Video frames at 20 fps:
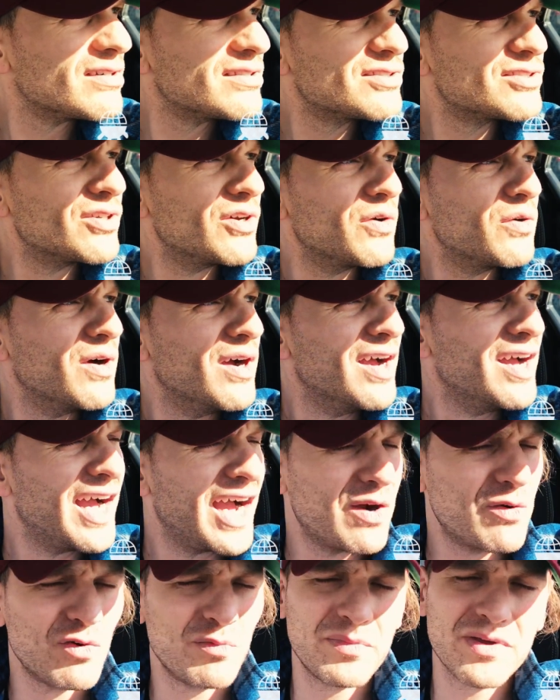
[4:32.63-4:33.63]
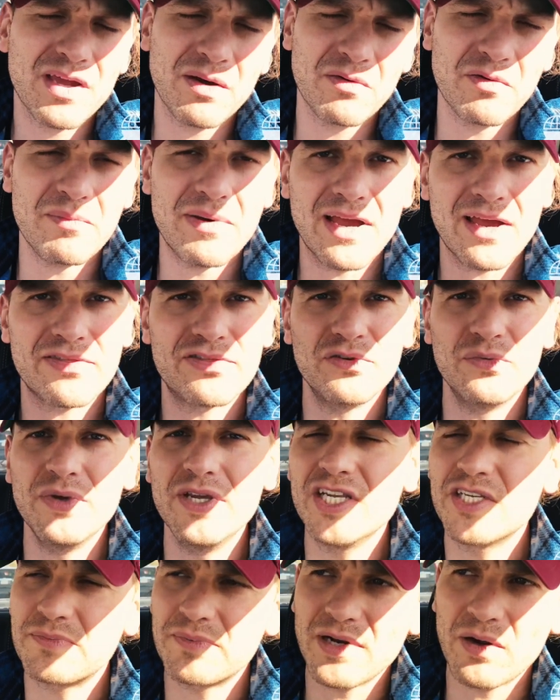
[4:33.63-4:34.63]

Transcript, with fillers: So I will be coming back through East,